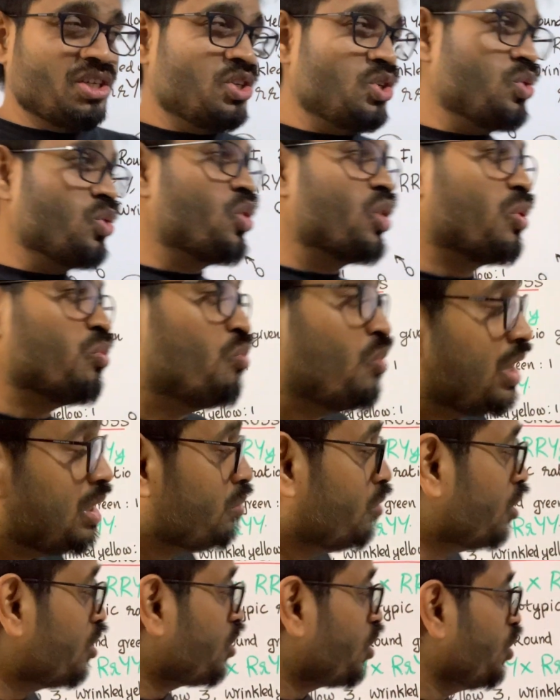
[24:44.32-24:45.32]
you got one
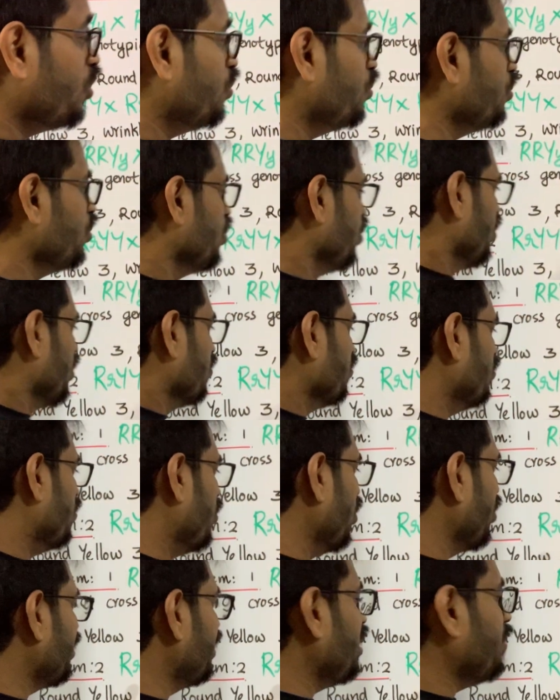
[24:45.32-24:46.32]
more clue.
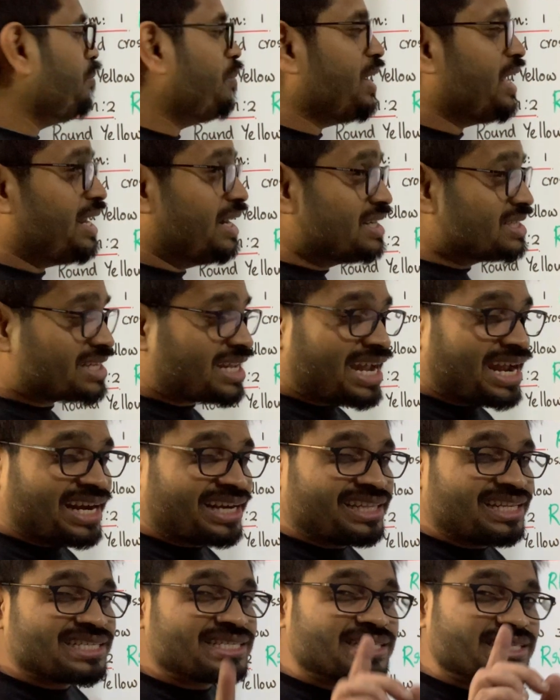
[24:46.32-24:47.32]
Both the parents
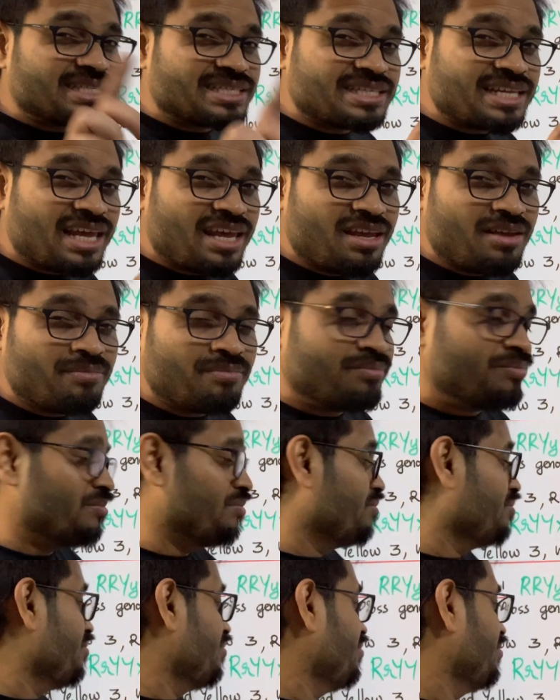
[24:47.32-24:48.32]
had the same
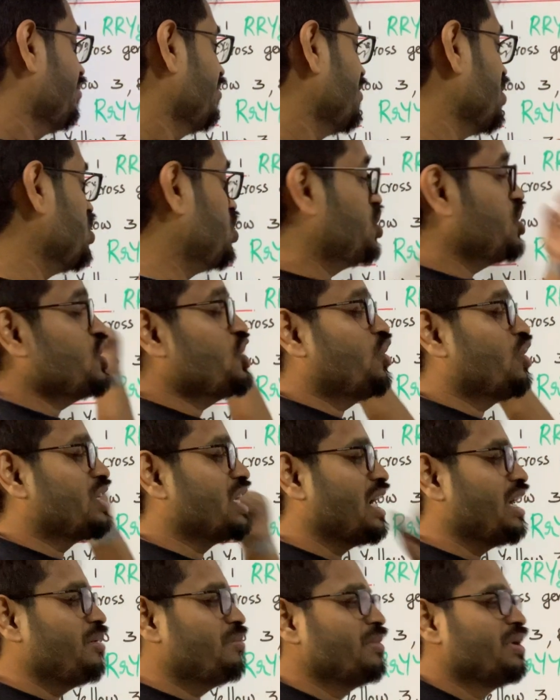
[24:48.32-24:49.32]

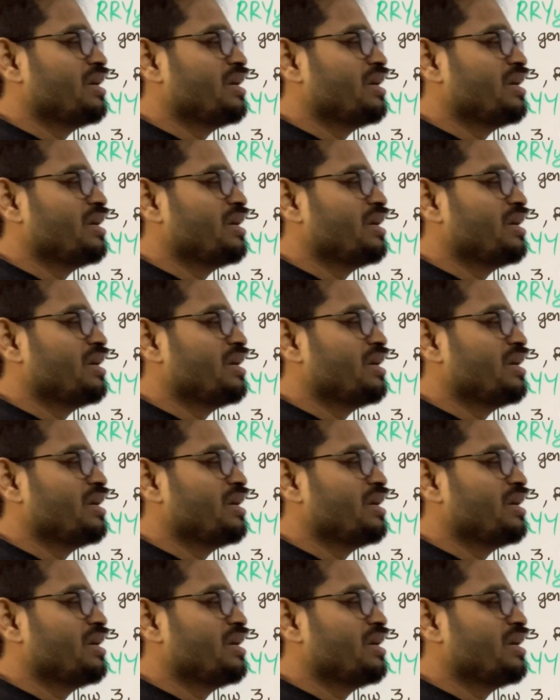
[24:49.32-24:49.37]
genotype.